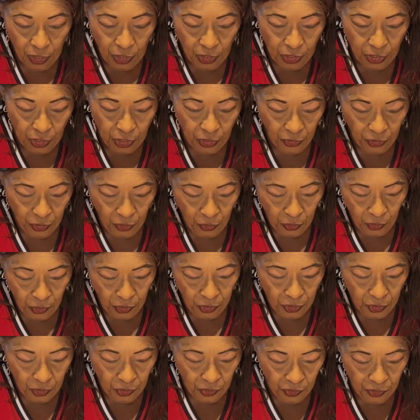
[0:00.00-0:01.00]
So you wanna
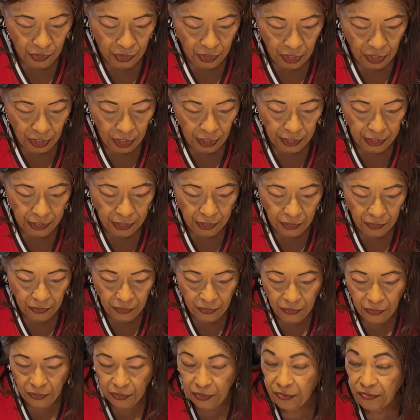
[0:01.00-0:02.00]
use the clear. Of
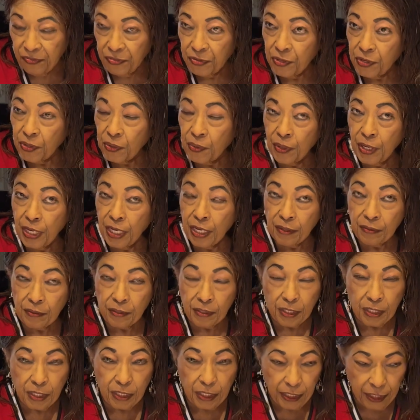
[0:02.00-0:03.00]
course, if you don't have the
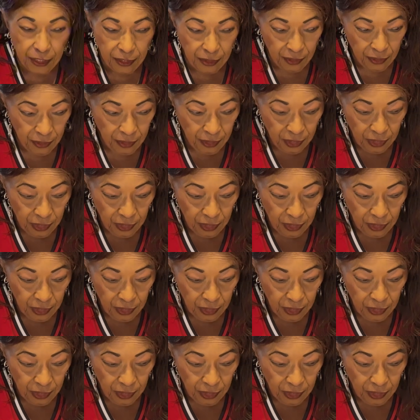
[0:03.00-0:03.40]
clear,